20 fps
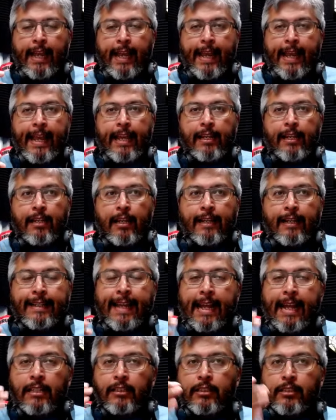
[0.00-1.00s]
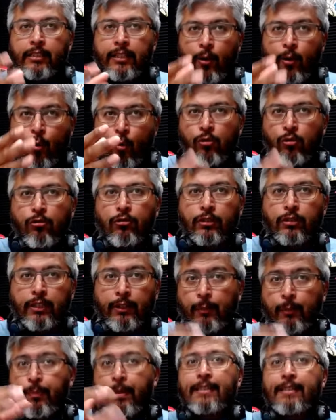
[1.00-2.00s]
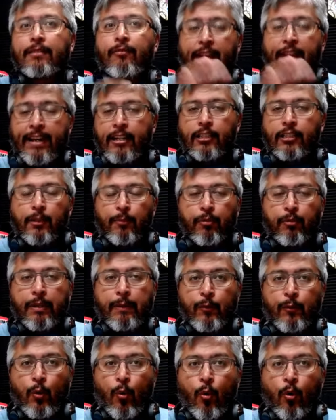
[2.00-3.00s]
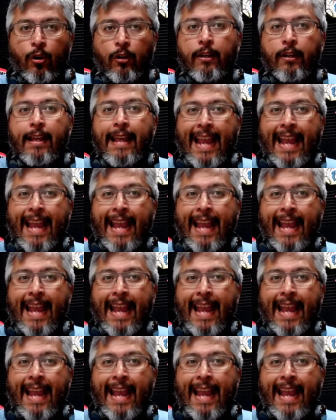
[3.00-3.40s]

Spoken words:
and against the orders of the Pennsylvania Supreme Court